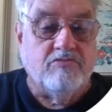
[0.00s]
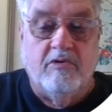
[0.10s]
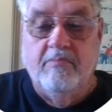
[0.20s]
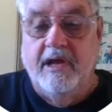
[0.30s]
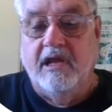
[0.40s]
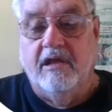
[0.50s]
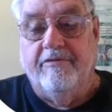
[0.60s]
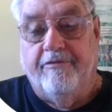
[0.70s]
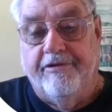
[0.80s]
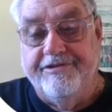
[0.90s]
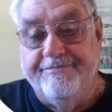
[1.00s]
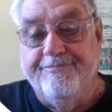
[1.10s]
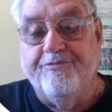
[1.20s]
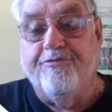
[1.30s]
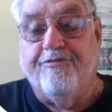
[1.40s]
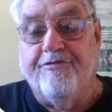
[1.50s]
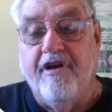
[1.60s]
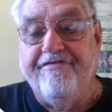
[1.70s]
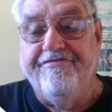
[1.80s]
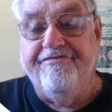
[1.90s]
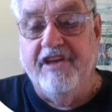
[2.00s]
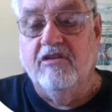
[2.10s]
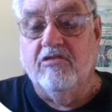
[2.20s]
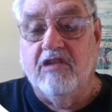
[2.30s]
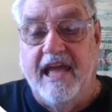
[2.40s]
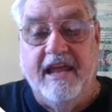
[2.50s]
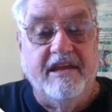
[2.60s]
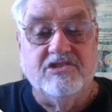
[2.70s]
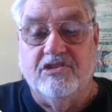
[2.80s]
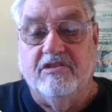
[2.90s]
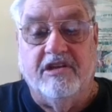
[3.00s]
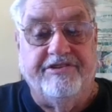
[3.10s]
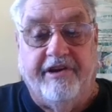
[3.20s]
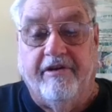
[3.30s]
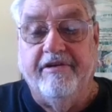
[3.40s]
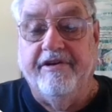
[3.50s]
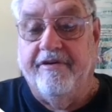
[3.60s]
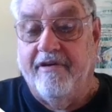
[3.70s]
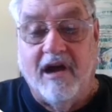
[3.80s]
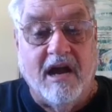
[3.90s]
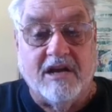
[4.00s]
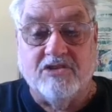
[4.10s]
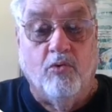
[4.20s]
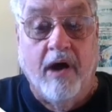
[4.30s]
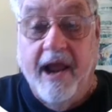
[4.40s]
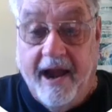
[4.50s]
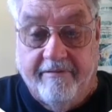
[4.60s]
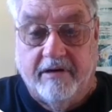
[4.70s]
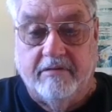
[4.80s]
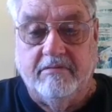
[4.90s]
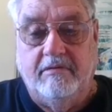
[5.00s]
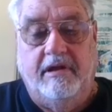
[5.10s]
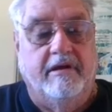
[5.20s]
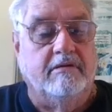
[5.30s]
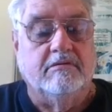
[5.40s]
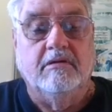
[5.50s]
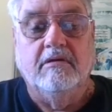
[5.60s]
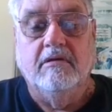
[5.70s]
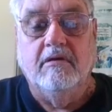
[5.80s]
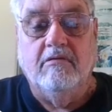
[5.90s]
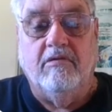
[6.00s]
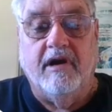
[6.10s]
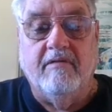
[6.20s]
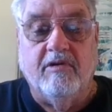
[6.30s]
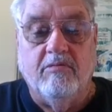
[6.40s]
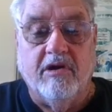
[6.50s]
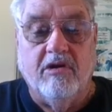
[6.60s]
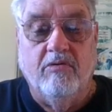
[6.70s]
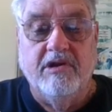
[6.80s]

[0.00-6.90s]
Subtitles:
We're making rough field landings in the dirt and the rocks, whatever, wherever we're going